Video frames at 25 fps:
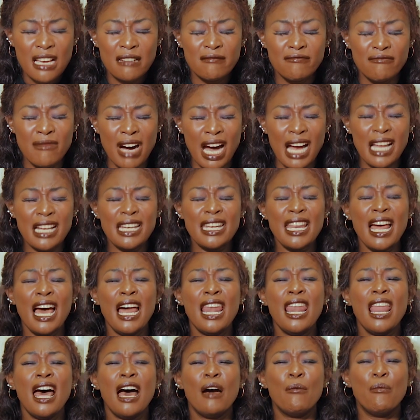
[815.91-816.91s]

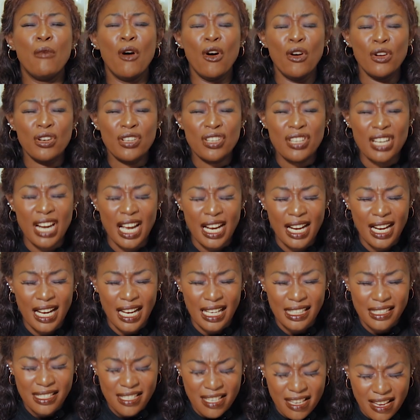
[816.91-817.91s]
Mandala bo
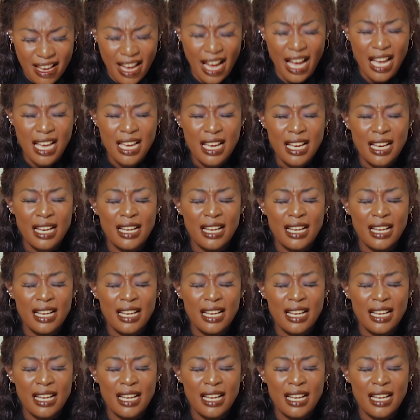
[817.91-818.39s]
shakatia,